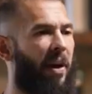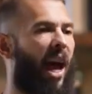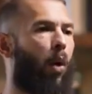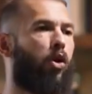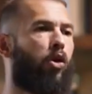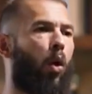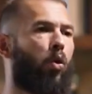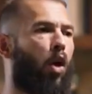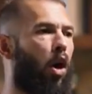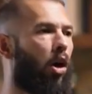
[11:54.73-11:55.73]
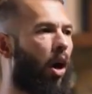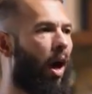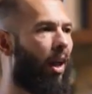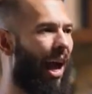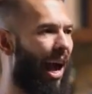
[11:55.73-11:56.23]
But I will no longer
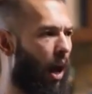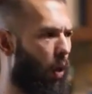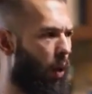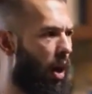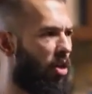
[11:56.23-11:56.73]
allow